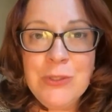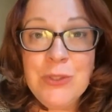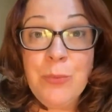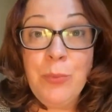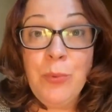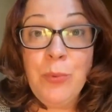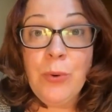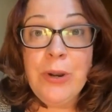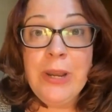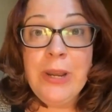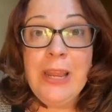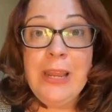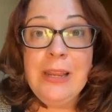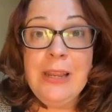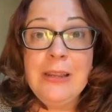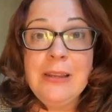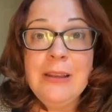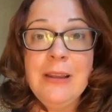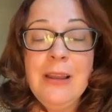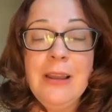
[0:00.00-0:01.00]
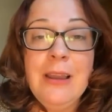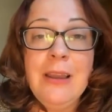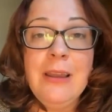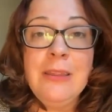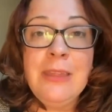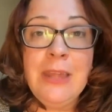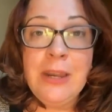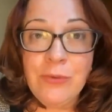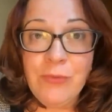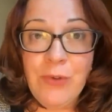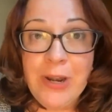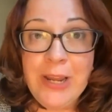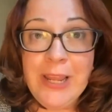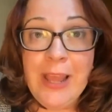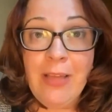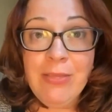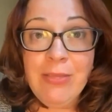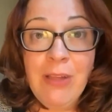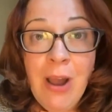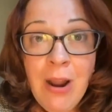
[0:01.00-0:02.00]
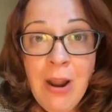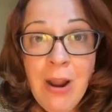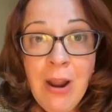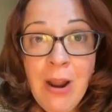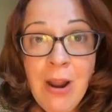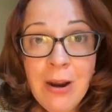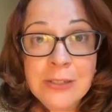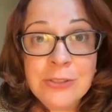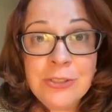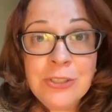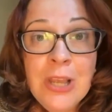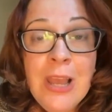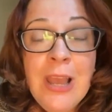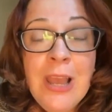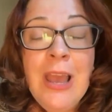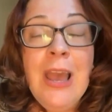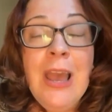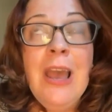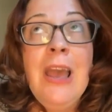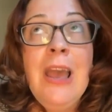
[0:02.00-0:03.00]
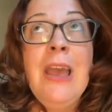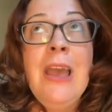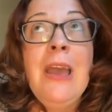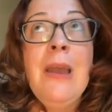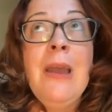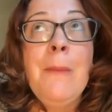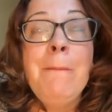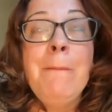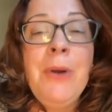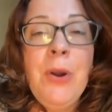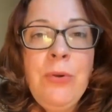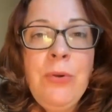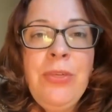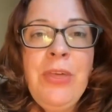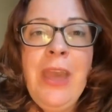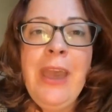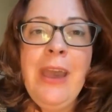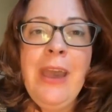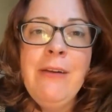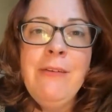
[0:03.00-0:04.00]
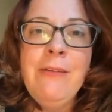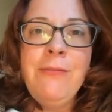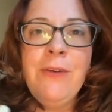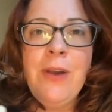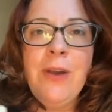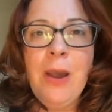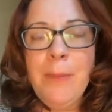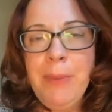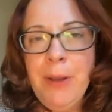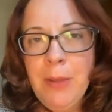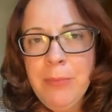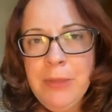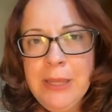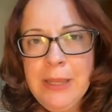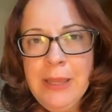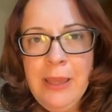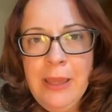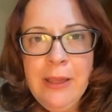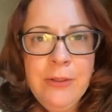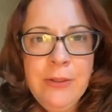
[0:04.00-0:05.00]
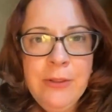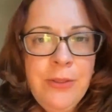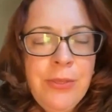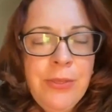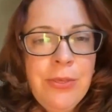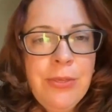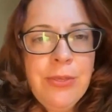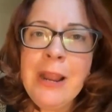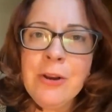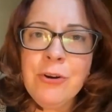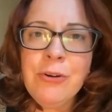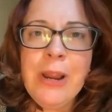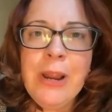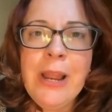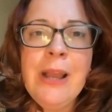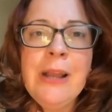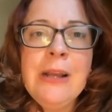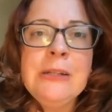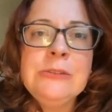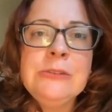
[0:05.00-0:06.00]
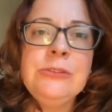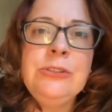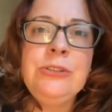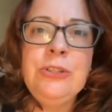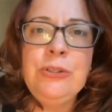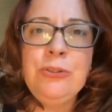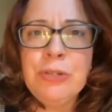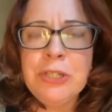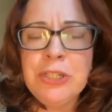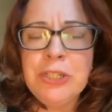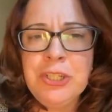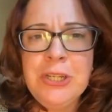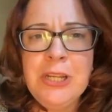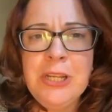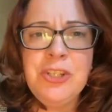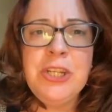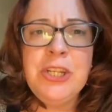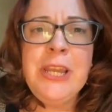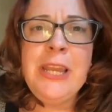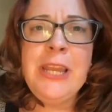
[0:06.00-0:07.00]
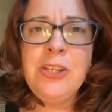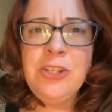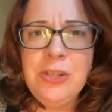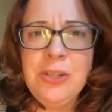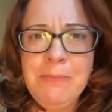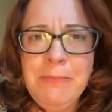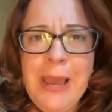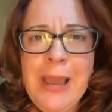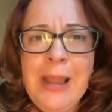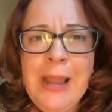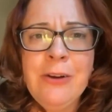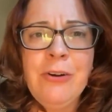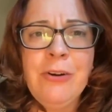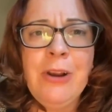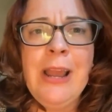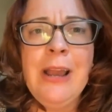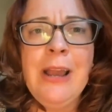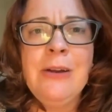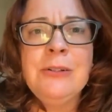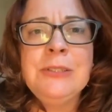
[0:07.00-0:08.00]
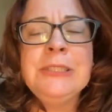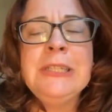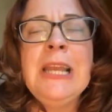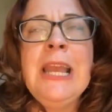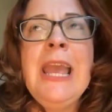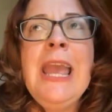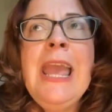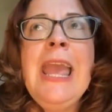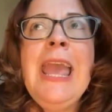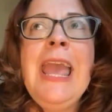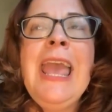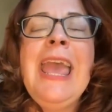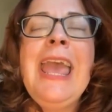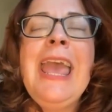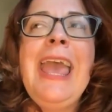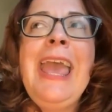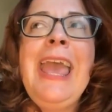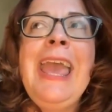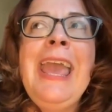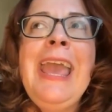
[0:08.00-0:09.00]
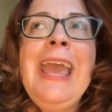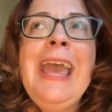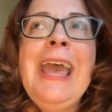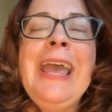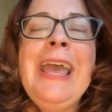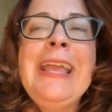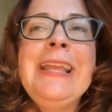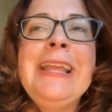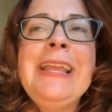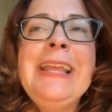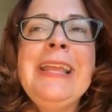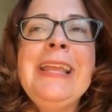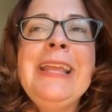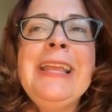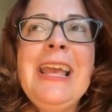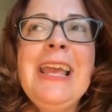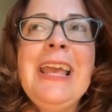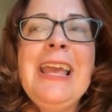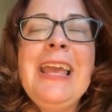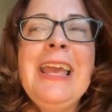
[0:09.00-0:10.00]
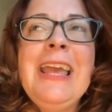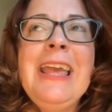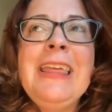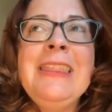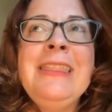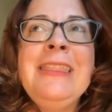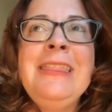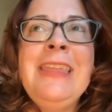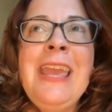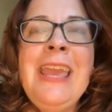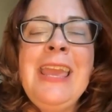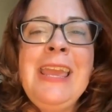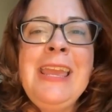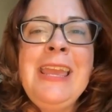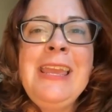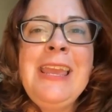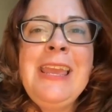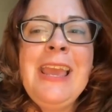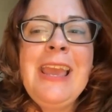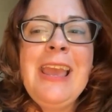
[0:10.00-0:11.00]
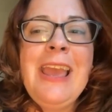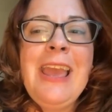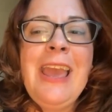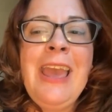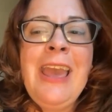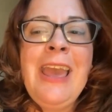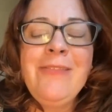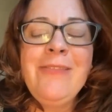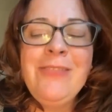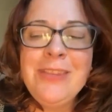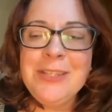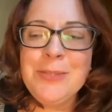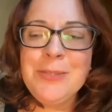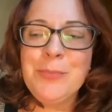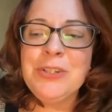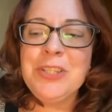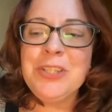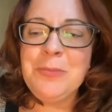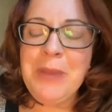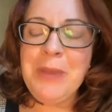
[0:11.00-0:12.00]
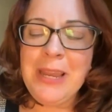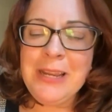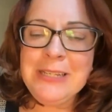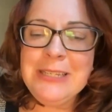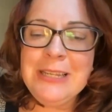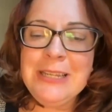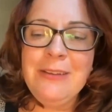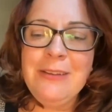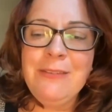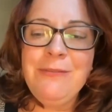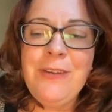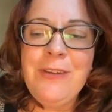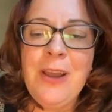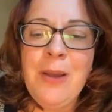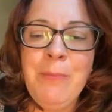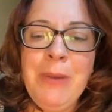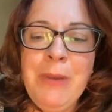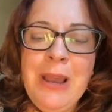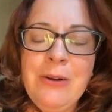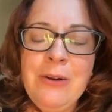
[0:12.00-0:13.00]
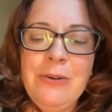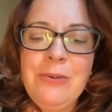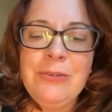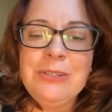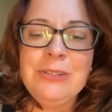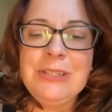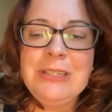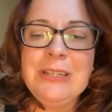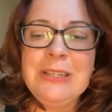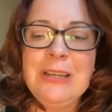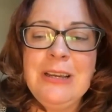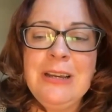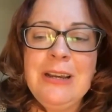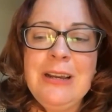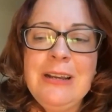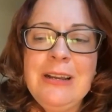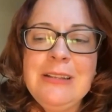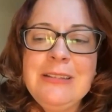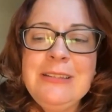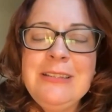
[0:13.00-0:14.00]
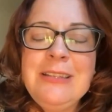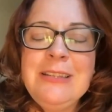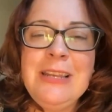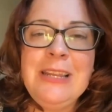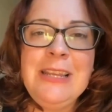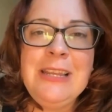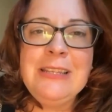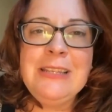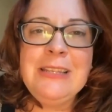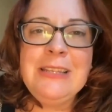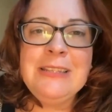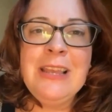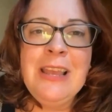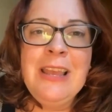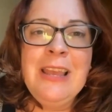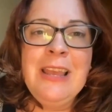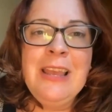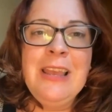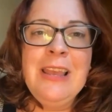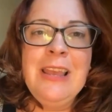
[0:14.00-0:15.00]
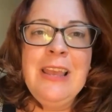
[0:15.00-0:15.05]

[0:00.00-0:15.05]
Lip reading: supporting that are running at large. Both have a public health background, nutrition education background, and they have this perspective about cities